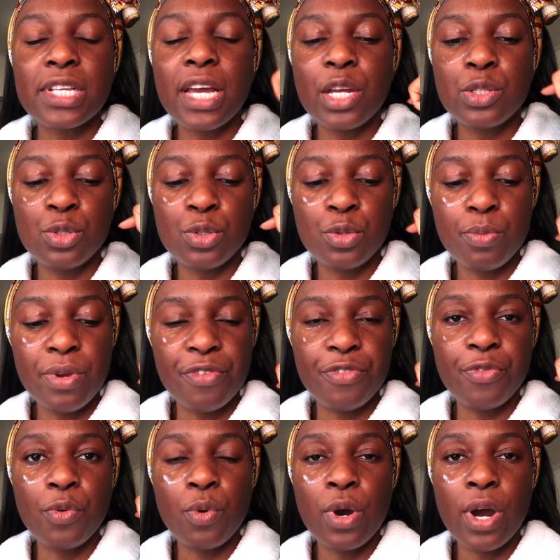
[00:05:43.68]
thing I do
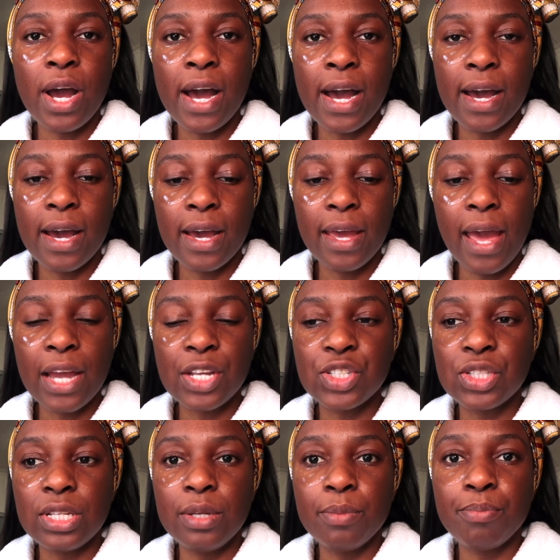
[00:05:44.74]
before I
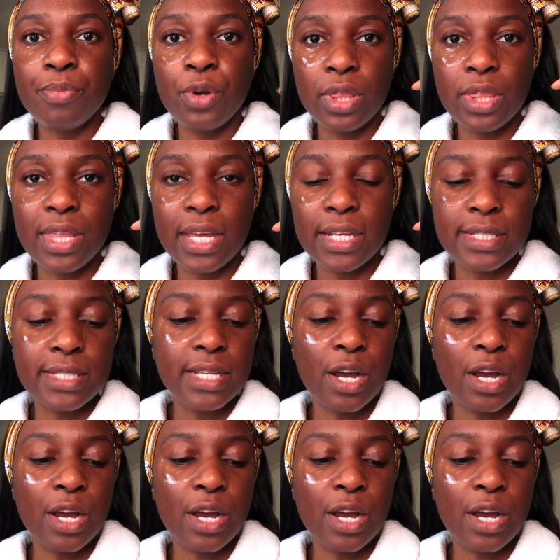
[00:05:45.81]
actually put things